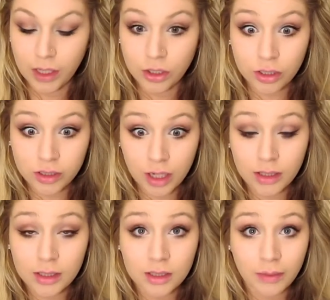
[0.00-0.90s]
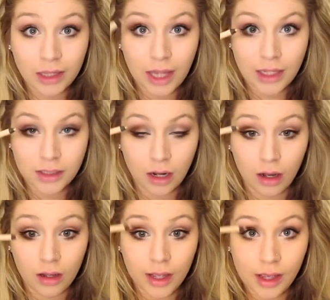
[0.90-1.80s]
Just got this in my last
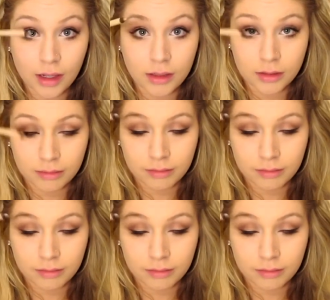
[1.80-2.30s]
haul, and